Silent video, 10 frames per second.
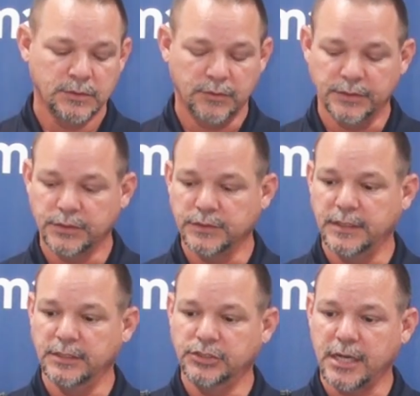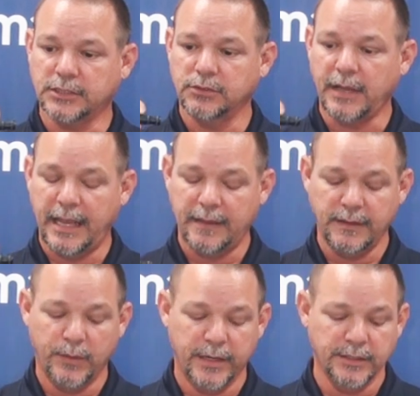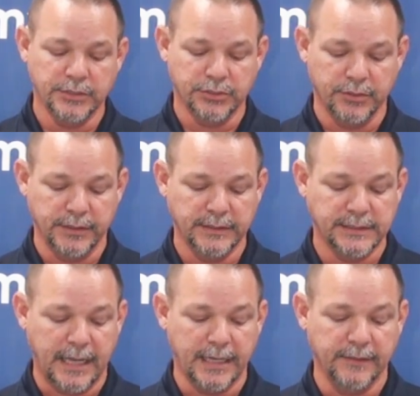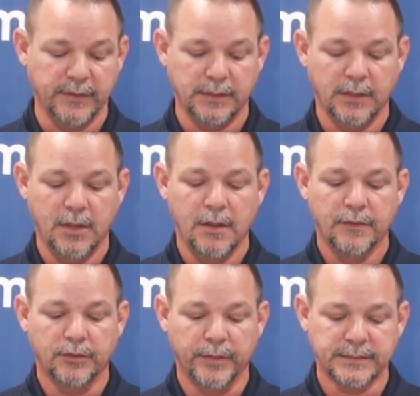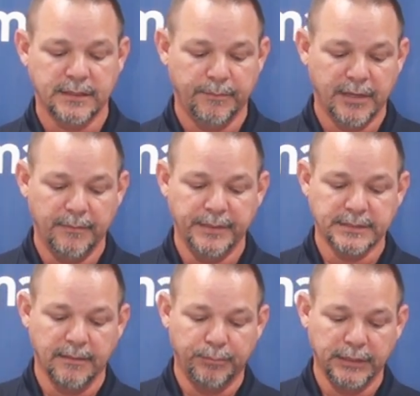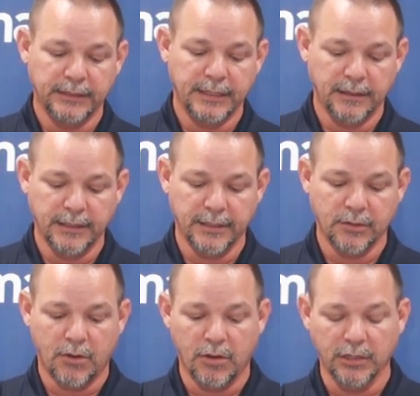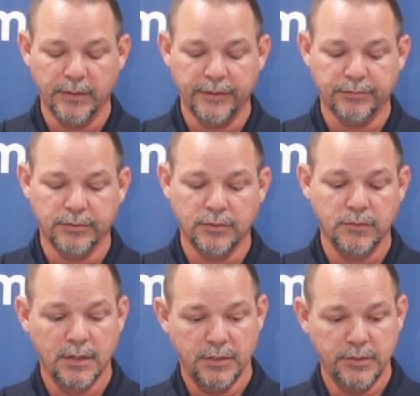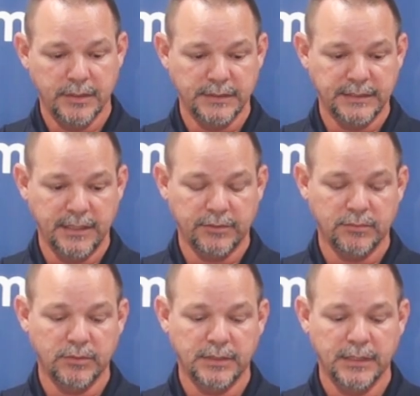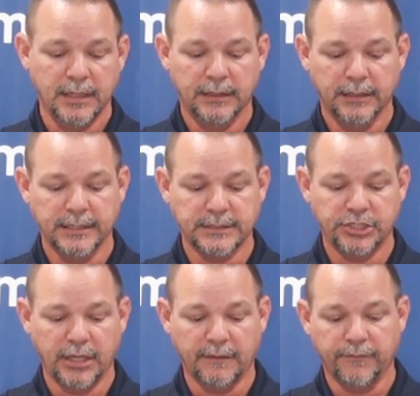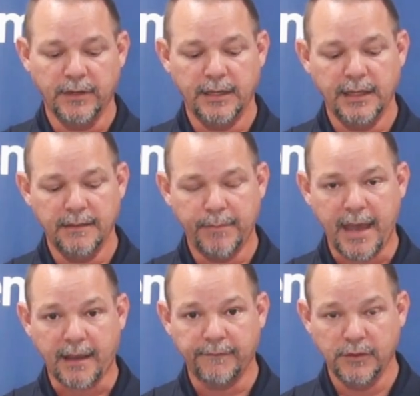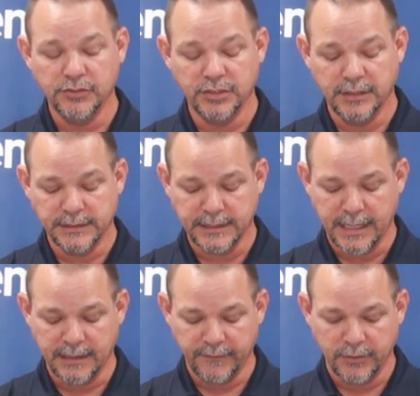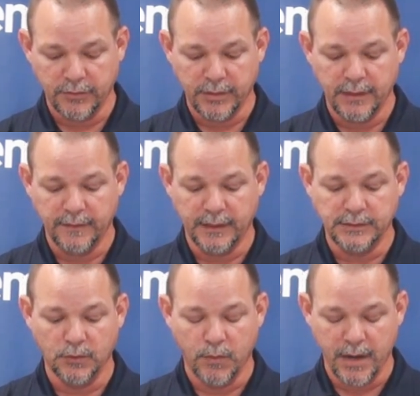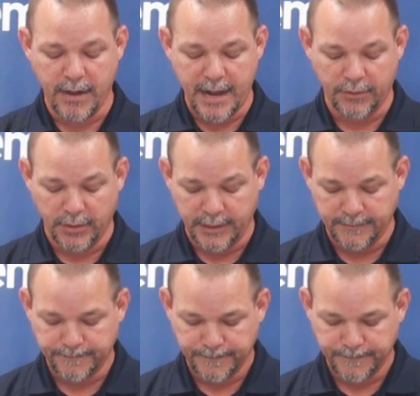So this is the injector and the wear insert inside of it. The rest of the pump is completely clear all the way through. You can see through it, less chance for any impact fusion inside of it or anything to wear out on it.